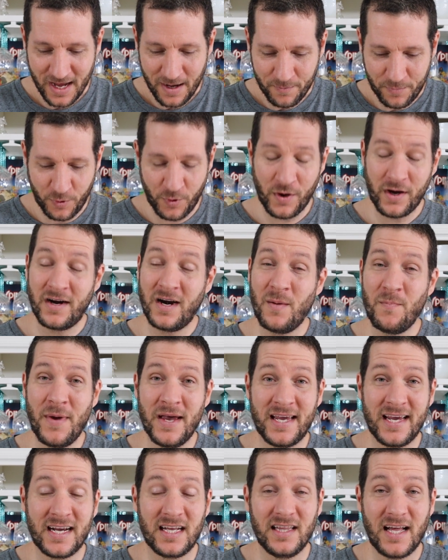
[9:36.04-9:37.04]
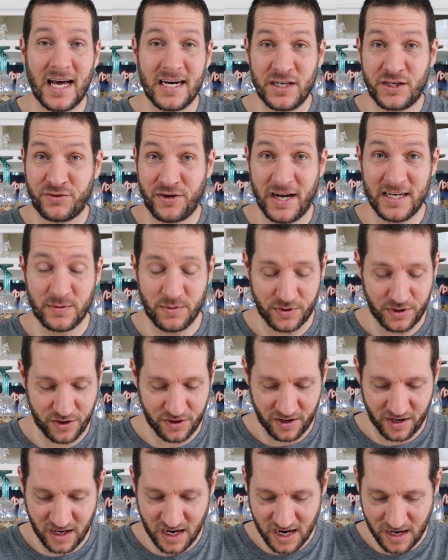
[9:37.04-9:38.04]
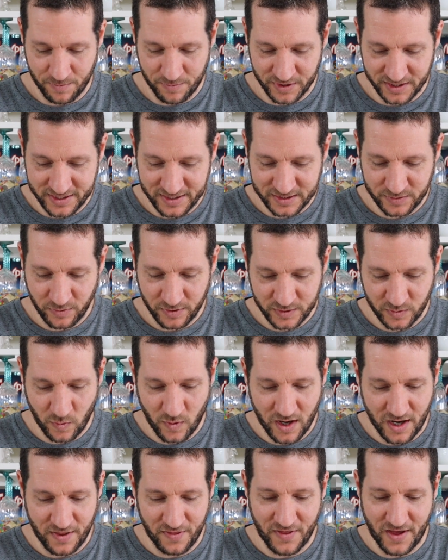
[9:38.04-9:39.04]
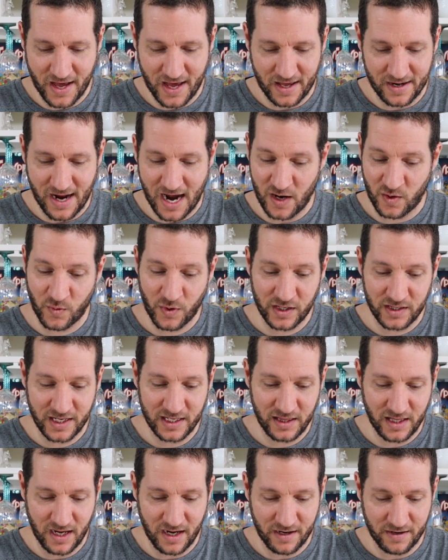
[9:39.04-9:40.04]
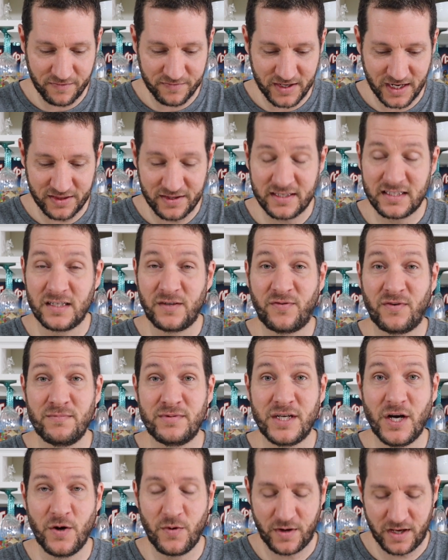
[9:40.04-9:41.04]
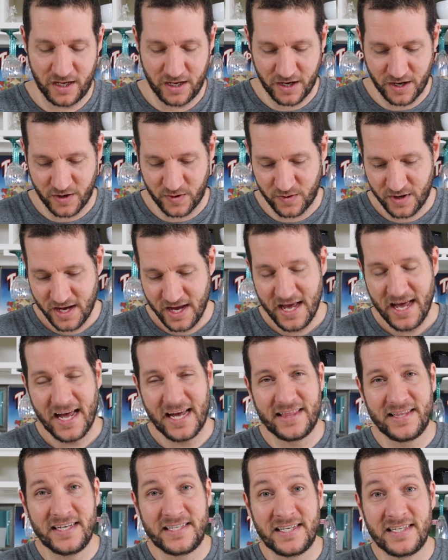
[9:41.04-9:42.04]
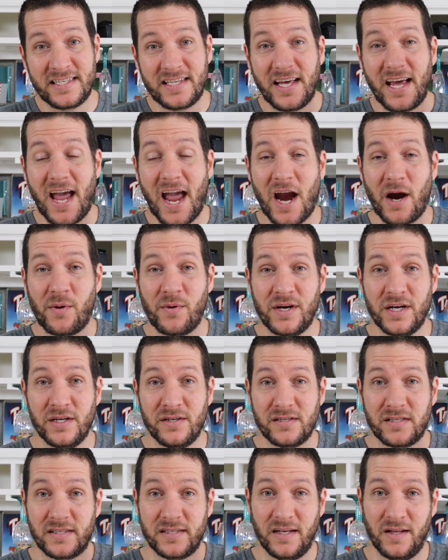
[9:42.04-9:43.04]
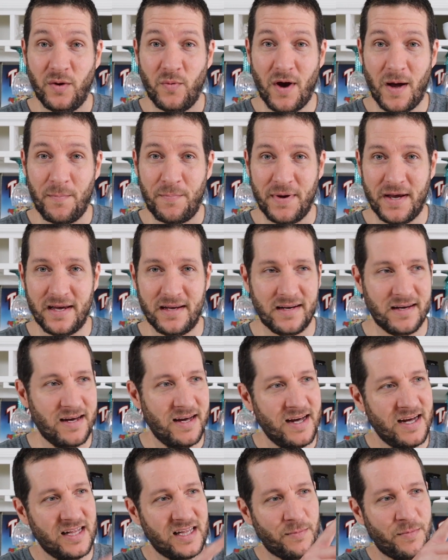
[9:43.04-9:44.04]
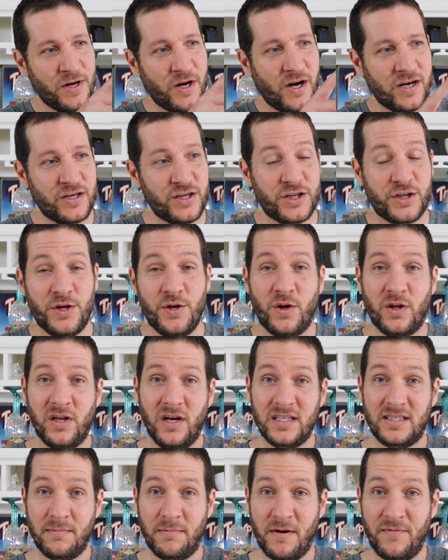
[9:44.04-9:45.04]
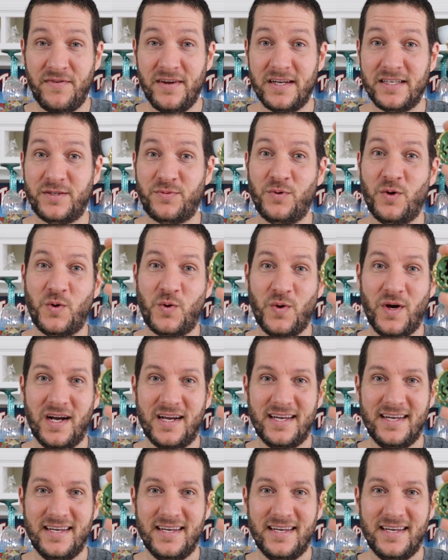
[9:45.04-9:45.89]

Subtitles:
But we ended up making a lot of trades with her, but this was one that I really loved, and this is from Tokyo, and this is the Ariel silhouette pin. Let me go ahead and show you a close-up of this real quick.